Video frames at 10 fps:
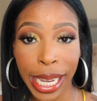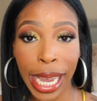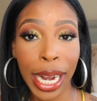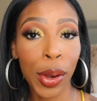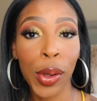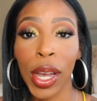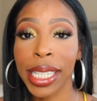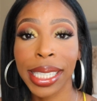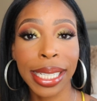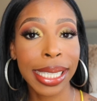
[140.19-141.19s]
It don't
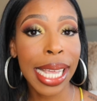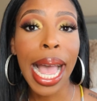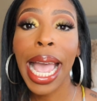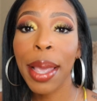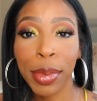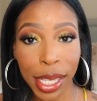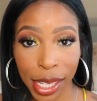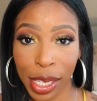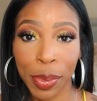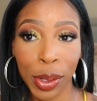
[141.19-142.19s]
cost a dime to
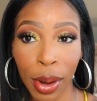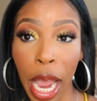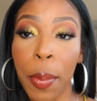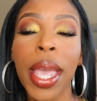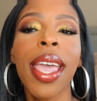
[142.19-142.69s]
subscribe.